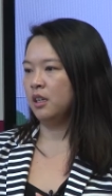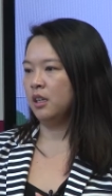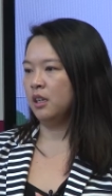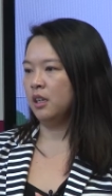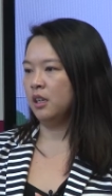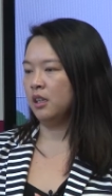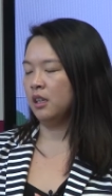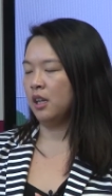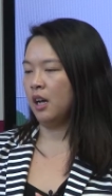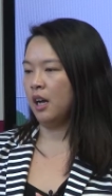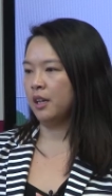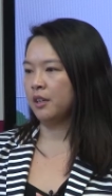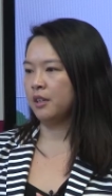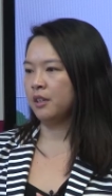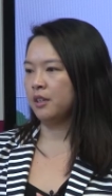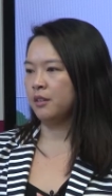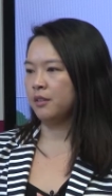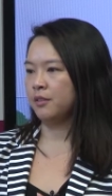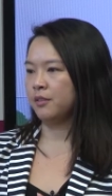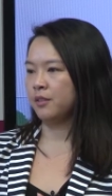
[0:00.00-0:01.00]
a lot
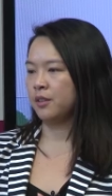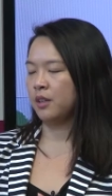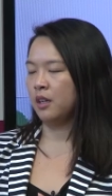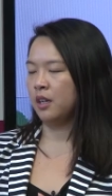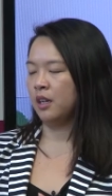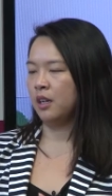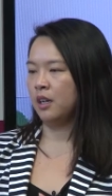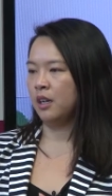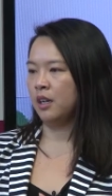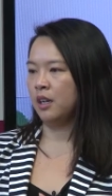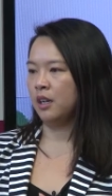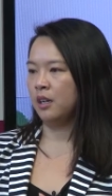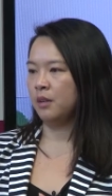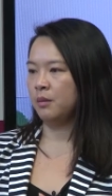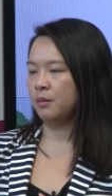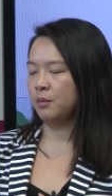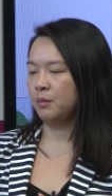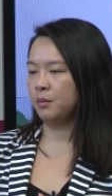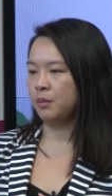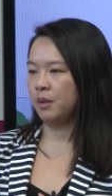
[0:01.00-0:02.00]
of uh,
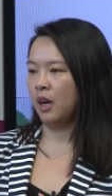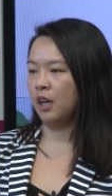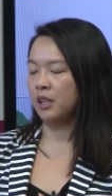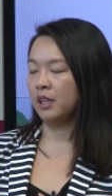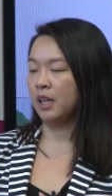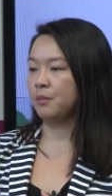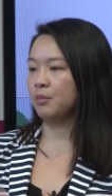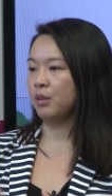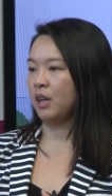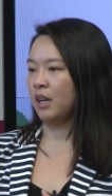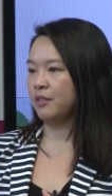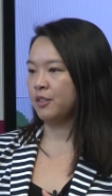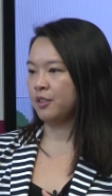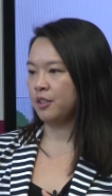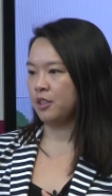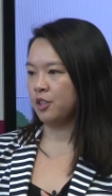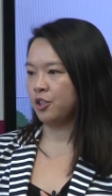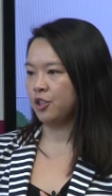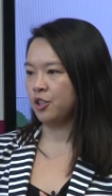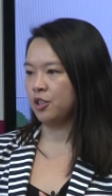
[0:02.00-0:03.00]
online
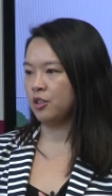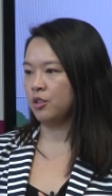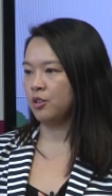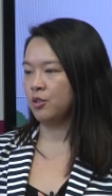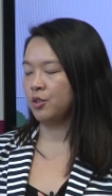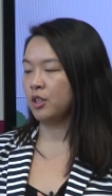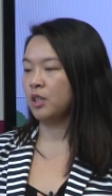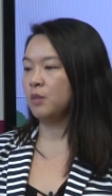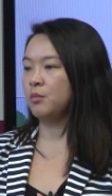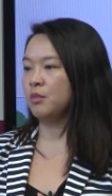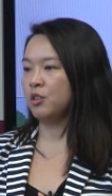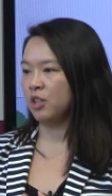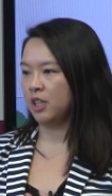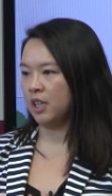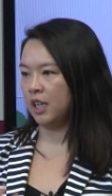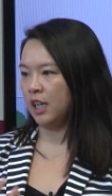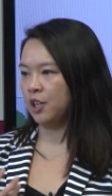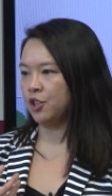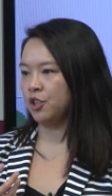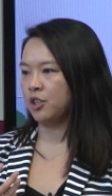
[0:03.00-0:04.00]
privacy issues,
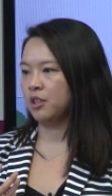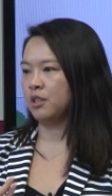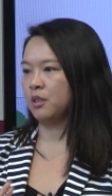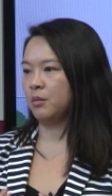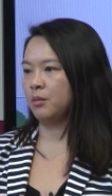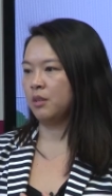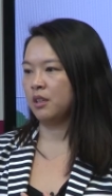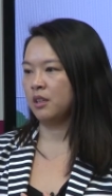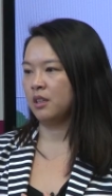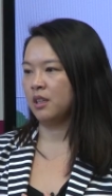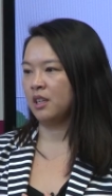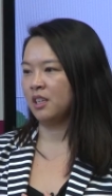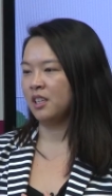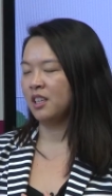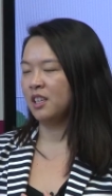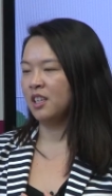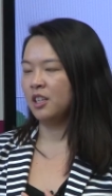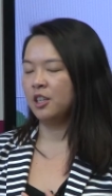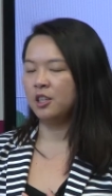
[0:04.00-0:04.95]
communication is a big thing.